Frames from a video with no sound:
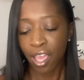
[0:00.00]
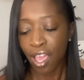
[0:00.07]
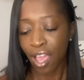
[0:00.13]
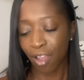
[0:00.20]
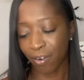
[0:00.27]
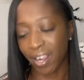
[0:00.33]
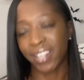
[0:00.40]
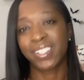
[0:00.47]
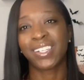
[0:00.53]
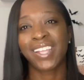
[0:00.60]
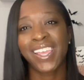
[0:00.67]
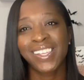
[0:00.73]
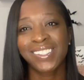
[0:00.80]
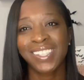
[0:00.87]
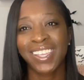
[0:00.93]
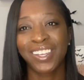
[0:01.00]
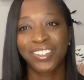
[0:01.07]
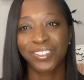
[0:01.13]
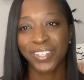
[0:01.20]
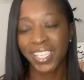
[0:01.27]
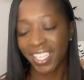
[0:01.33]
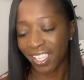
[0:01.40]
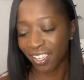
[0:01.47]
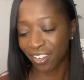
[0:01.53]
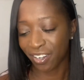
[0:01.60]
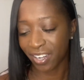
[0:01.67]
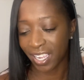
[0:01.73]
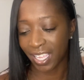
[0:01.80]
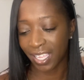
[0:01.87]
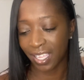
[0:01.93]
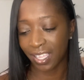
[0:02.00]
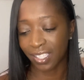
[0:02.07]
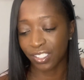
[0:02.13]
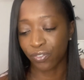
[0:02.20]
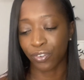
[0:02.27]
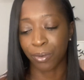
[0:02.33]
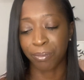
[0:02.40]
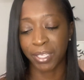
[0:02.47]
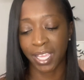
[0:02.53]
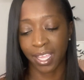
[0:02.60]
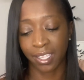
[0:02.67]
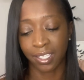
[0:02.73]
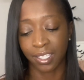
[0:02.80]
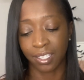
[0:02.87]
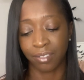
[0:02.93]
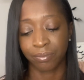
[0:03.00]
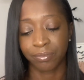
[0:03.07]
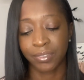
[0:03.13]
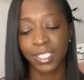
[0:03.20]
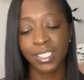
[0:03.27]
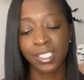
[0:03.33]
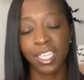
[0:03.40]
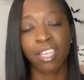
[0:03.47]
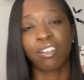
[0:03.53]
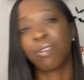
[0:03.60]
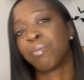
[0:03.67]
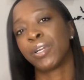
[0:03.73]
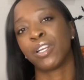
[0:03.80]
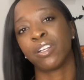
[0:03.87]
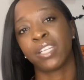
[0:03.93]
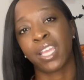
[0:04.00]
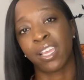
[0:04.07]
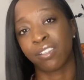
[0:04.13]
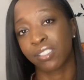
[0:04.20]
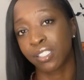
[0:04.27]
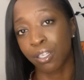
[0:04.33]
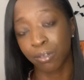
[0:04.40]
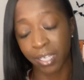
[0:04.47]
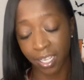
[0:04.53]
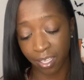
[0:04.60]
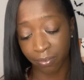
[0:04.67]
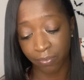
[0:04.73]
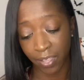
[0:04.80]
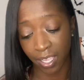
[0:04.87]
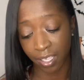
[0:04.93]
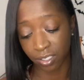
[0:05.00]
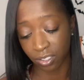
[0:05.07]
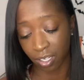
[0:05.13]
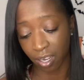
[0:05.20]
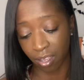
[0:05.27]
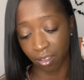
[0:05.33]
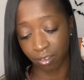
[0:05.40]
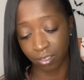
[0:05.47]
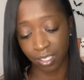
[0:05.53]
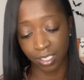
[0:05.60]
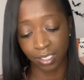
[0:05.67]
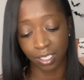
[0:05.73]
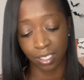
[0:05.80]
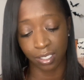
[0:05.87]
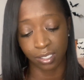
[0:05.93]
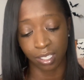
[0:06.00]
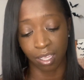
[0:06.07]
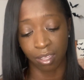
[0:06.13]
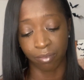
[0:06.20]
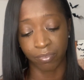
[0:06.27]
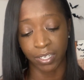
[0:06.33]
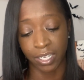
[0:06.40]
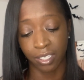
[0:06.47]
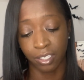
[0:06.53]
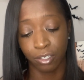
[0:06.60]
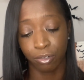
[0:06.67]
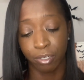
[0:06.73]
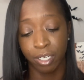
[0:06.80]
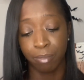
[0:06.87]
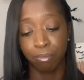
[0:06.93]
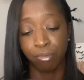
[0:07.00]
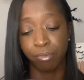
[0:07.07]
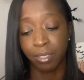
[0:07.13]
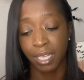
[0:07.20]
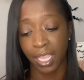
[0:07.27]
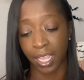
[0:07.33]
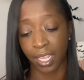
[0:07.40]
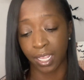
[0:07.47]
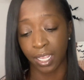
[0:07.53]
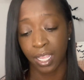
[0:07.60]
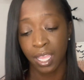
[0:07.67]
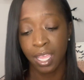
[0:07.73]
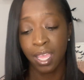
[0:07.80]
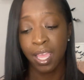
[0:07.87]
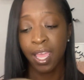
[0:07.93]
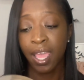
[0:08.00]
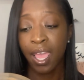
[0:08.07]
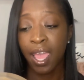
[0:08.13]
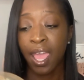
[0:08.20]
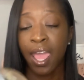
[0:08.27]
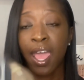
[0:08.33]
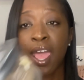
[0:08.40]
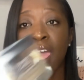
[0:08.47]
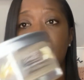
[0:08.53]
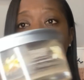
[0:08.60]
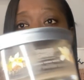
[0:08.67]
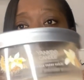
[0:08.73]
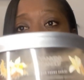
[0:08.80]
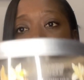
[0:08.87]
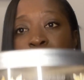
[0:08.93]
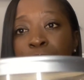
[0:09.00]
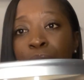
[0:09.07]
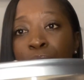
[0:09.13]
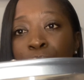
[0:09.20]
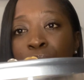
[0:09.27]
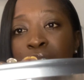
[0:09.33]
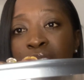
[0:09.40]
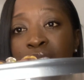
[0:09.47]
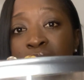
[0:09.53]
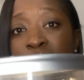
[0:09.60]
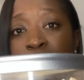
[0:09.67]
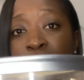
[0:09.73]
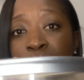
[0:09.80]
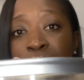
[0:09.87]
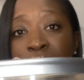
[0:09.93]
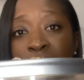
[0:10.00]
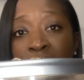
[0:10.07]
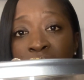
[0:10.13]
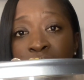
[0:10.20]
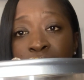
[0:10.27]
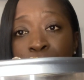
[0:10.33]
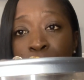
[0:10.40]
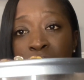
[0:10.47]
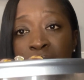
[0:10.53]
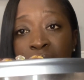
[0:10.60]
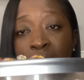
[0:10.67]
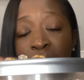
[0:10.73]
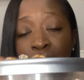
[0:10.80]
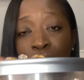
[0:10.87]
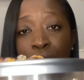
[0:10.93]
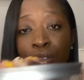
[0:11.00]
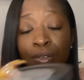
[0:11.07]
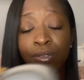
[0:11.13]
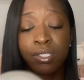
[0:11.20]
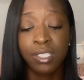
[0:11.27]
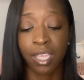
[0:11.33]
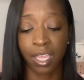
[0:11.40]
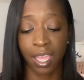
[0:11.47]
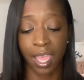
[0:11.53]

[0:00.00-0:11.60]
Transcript: All right, the last candle here is from Yankee. This candle burned down so dang fast, y'all. This is vanilla cream brulee. One of these little 5-wick candles.